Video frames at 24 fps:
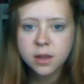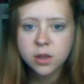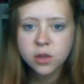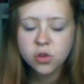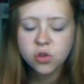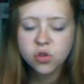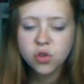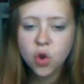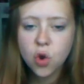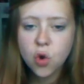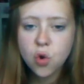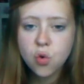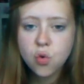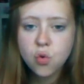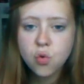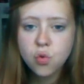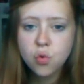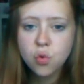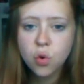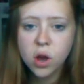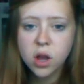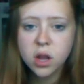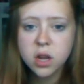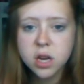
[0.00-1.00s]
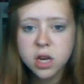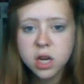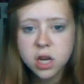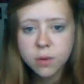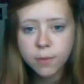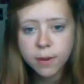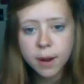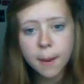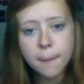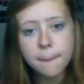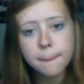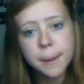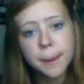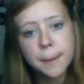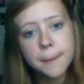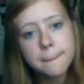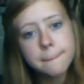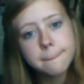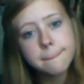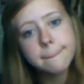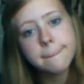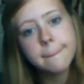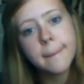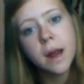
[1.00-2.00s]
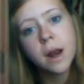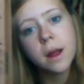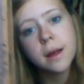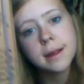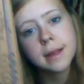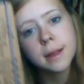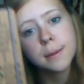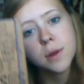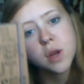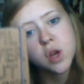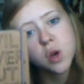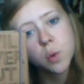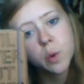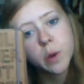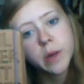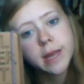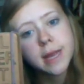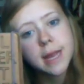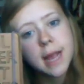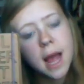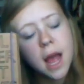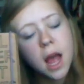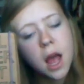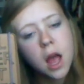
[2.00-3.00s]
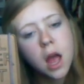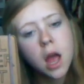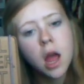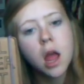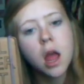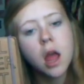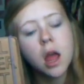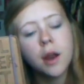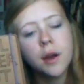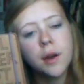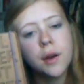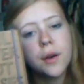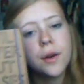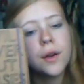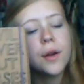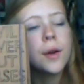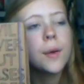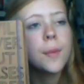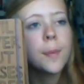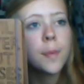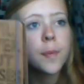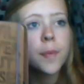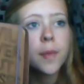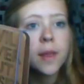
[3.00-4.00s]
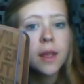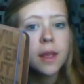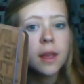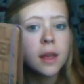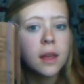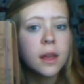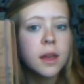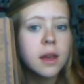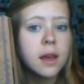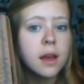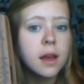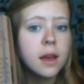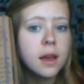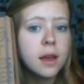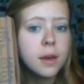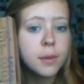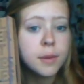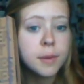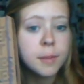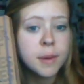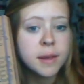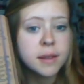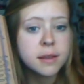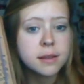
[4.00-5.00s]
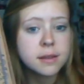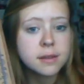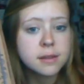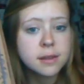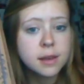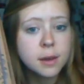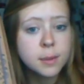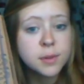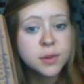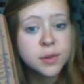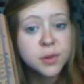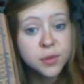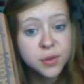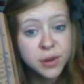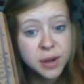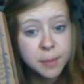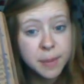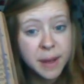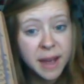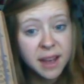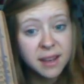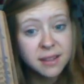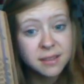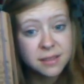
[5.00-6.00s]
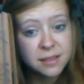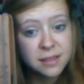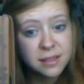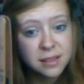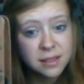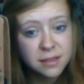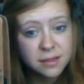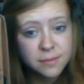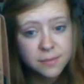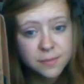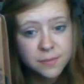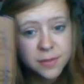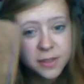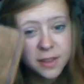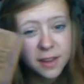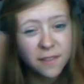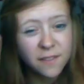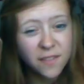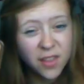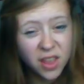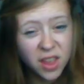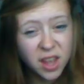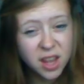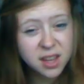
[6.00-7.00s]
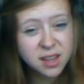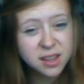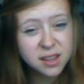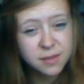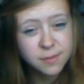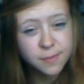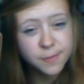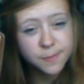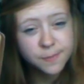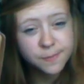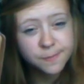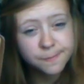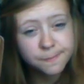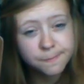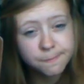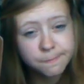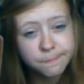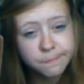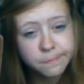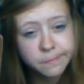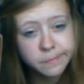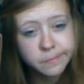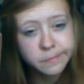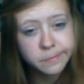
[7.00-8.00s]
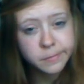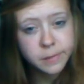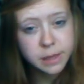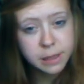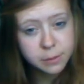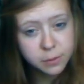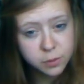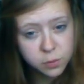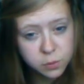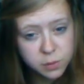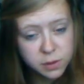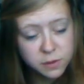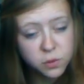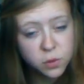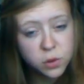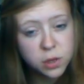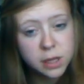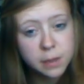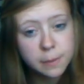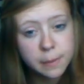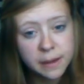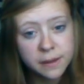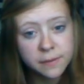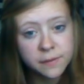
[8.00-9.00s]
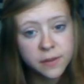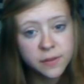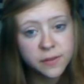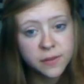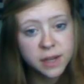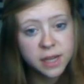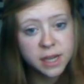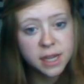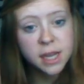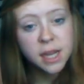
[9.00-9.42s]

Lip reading: So she went up and asked how much it was, and it was amazing. It was £3 for this. That was only £14.50.